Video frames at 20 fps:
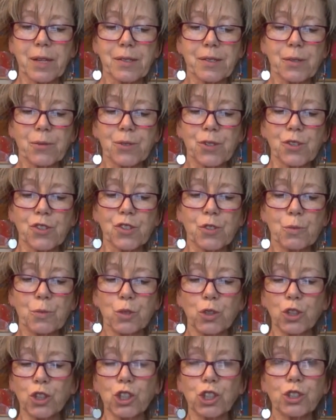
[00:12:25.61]
because there was a
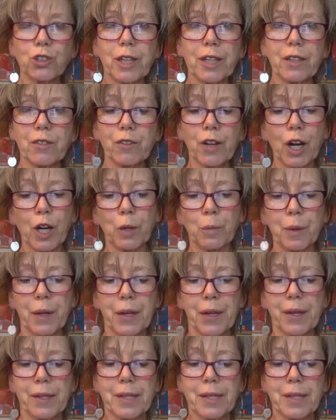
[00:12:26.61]
small shred of hope